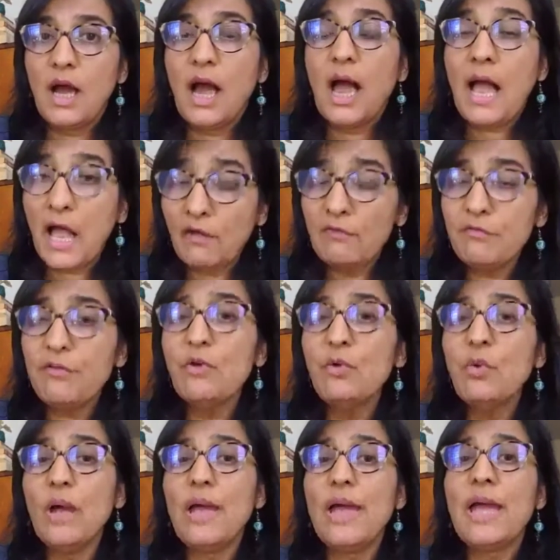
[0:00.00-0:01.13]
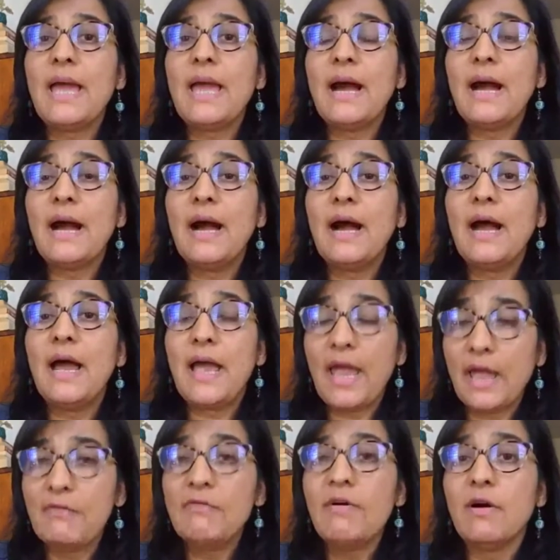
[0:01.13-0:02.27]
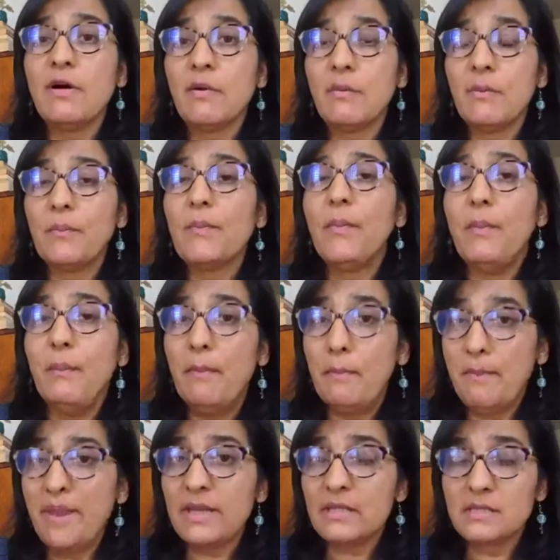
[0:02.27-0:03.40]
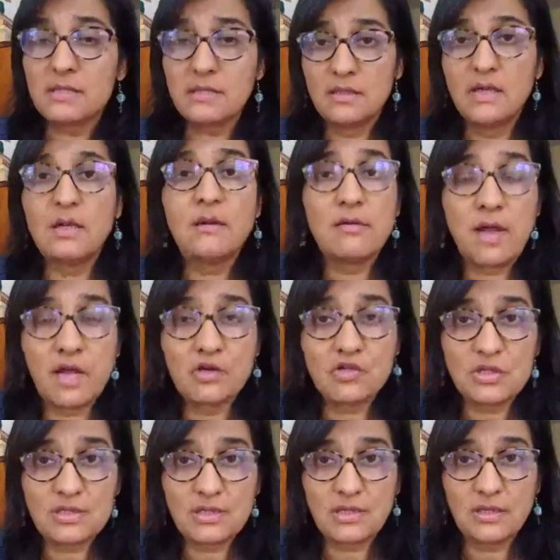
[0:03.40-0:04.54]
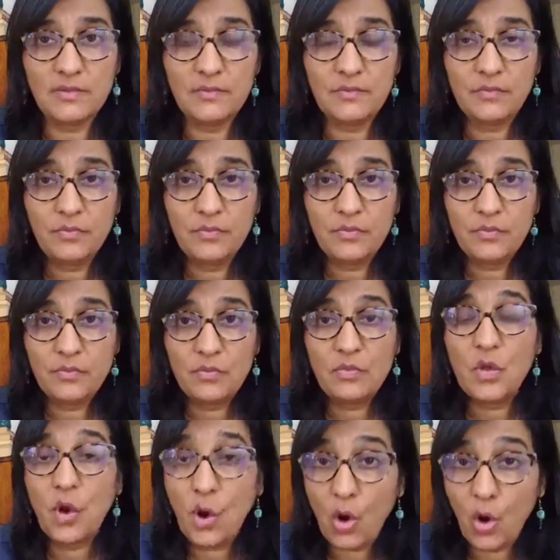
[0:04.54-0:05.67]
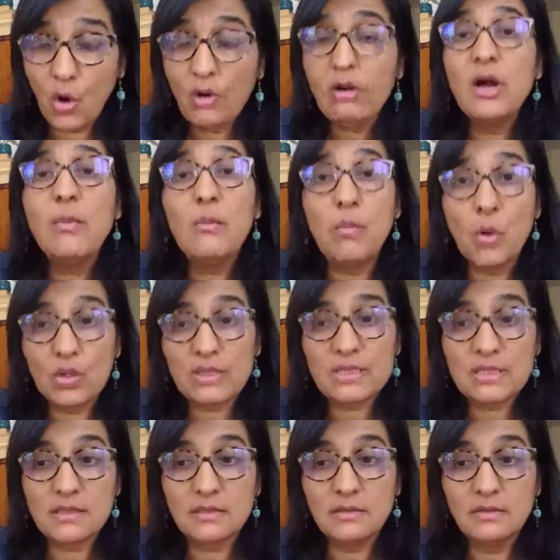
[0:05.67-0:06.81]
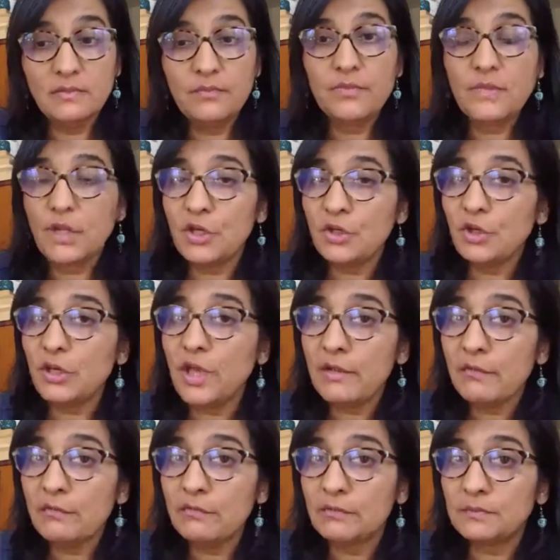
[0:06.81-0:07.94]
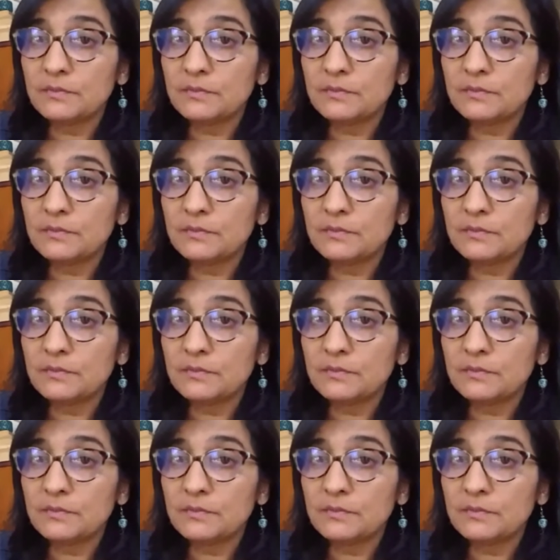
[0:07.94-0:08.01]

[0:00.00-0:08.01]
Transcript: Have you ever met a Rakshasa or a monster in your life?